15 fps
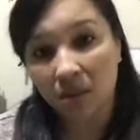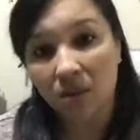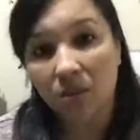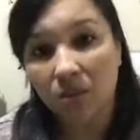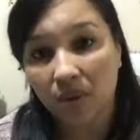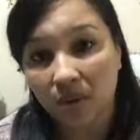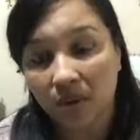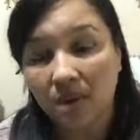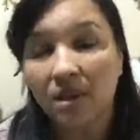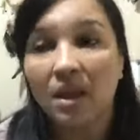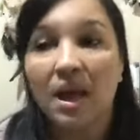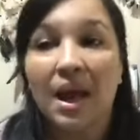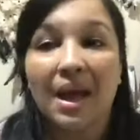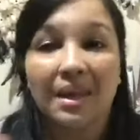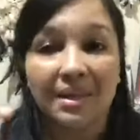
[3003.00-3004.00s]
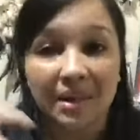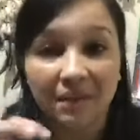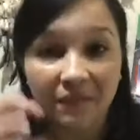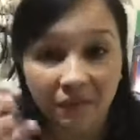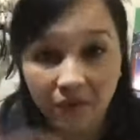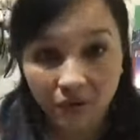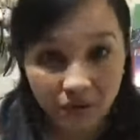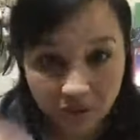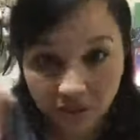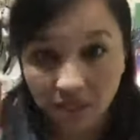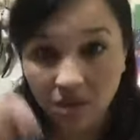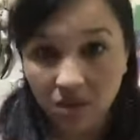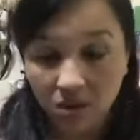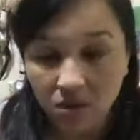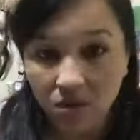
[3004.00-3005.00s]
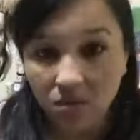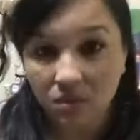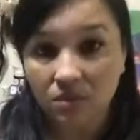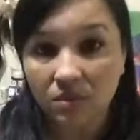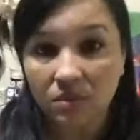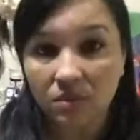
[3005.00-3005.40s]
with it, and they're forcing you